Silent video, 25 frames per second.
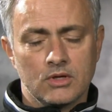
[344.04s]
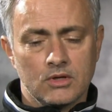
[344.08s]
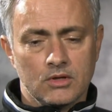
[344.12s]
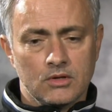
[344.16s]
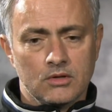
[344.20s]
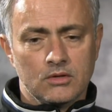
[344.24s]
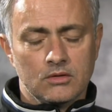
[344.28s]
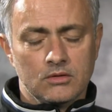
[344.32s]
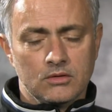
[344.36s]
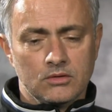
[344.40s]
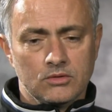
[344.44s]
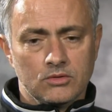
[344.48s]

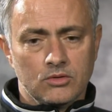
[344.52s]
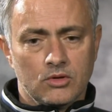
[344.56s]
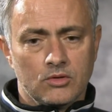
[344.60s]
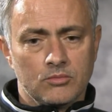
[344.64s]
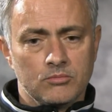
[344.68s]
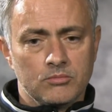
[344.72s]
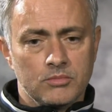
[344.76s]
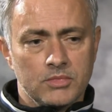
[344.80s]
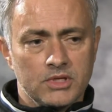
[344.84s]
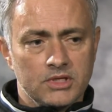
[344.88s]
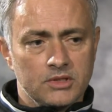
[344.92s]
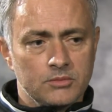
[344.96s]
your
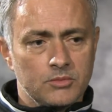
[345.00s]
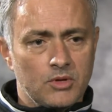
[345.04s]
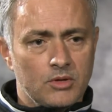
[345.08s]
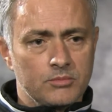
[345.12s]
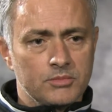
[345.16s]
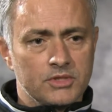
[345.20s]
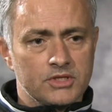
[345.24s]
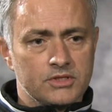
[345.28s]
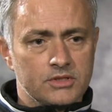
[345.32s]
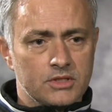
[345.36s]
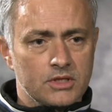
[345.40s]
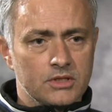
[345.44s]
minimal
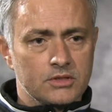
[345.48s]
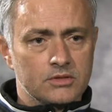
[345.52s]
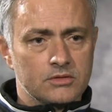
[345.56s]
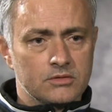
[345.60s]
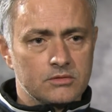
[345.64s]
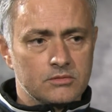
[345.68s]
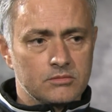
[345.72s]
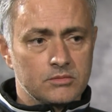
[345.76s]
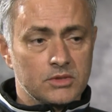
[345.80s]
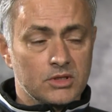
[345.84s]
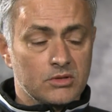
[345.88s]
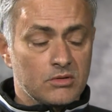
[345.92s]
mistakes,
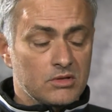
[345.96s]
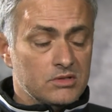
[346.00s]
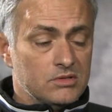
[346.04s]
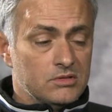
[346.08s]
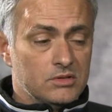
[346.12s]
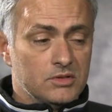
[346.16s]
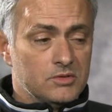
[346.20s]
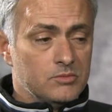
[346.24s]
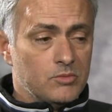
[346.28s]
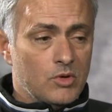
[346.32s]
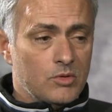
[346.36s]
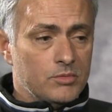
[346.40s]
because in
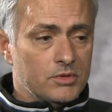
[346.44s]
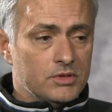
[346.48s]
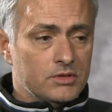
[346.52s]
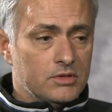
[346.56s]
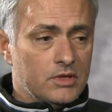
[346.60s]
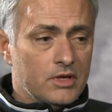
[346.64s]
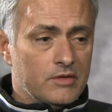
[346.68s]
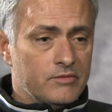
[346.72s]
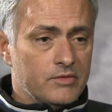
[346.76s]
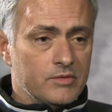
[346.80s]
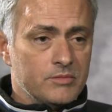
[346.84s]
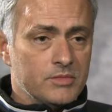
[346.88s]
this moment
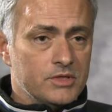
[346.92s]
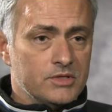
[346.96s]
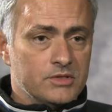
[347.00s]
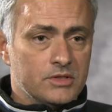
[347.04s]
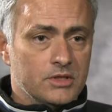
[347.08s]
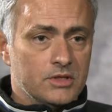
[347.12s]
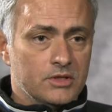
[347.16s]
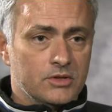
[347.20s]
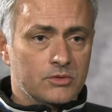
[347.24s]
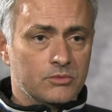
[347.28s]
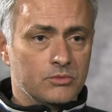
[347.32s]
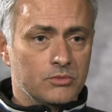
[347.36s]
every
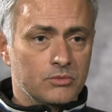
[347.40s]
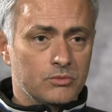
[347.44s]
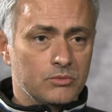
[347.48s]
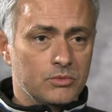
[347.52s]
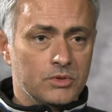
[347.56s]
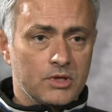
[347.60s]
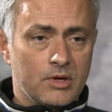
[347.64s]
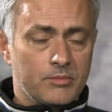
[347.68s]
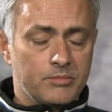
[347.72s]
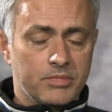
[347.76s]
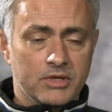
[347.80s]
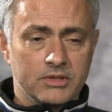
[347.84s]
mistake we
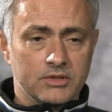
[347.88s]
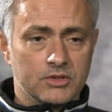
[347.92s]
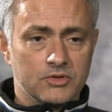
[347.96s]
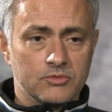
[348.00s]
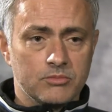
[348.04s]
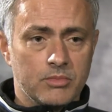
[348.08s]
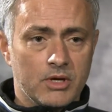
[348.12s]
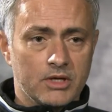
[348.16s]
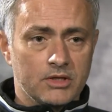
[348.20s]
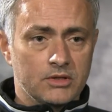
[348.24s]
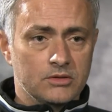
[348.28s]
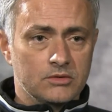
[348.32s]
are punished
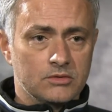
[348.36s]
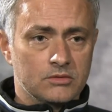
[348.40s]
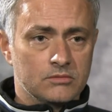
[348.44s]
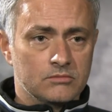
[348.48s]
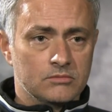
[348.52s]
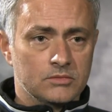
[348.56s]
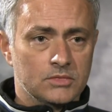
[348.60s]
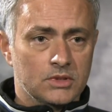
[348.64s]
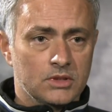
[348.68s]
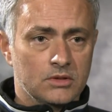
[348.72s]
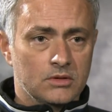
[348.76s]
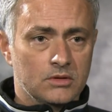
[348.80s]
by it.
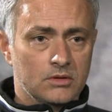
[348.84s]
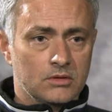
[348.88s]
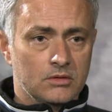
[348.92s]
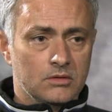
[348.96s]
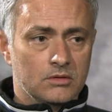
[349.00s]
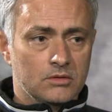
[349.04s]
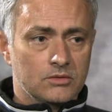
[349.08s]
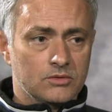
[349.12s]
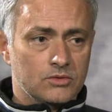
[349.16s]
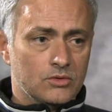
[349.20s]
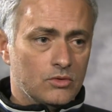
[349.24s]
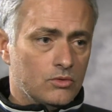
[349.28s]

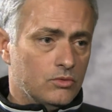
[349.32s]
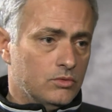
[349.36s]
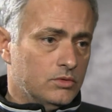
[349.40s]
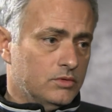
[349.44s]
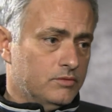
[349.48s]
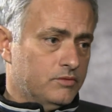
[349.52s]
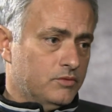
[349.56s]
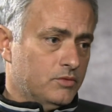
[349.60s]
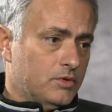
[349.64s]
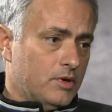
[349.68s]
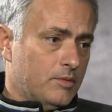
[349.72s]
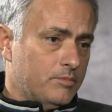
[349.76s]
So
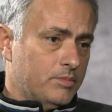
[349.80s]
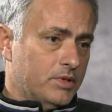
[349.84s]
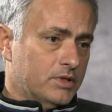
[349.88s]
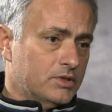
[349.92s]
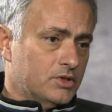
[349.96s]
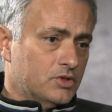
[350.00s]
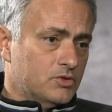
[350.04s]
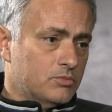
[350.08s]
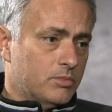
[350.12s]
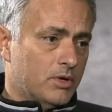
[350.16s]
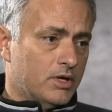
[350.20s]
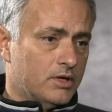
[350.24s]
if we are
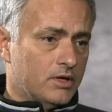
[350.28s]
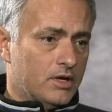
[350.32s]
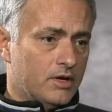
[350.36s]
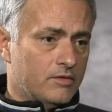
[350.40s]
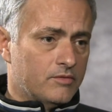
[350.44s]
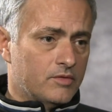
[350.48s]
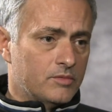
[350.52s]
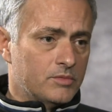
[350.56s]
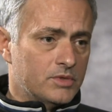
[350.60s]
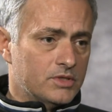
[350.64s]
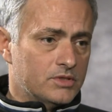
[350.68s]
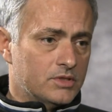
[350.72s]
punished by every
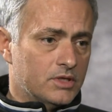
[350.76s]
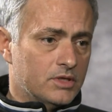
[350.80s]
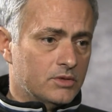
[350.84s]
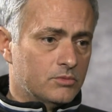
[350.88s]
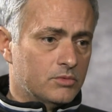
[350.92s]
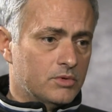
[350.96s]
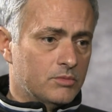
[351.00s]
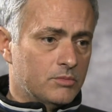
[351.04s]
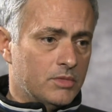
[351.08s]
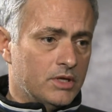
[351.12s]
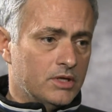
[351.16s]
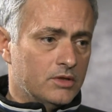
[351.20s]
mistake we
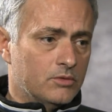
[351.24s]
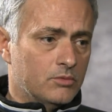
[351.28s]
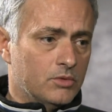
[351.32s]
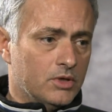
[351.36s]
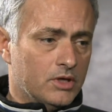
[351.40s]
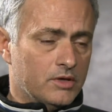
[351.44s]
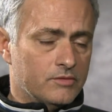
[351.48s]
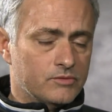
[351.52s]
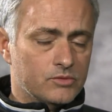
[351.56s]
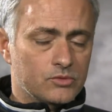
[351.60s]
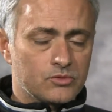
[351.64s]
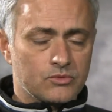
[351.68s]
make, we
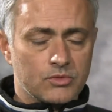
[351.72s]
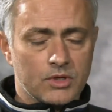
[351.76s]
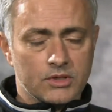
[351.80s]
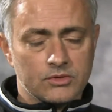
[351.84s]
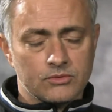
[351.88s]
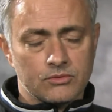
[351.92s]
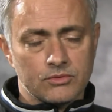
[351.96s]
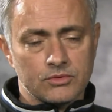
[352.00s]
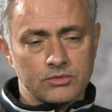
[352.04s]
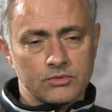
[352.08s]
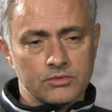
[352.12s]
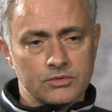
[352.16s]
have to try to
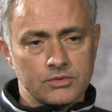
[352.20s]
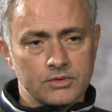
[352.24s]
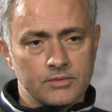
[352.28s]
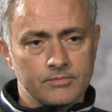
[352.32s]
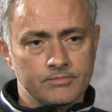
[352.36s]
reduce them.